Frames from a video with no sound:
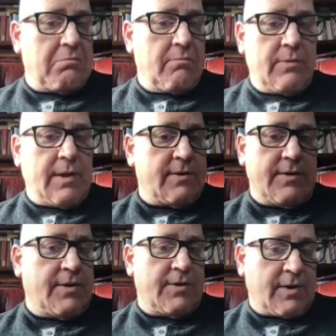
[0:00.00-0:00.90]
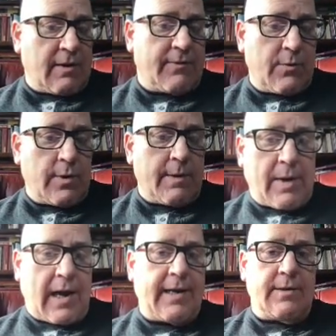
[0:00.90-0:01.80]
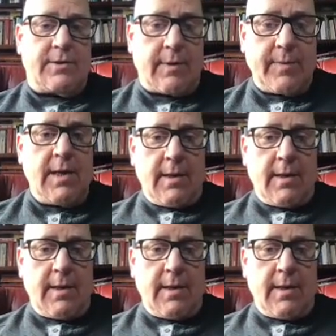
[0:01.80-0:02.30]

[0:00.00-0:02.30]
This is the stuff I want to buy, and so I'm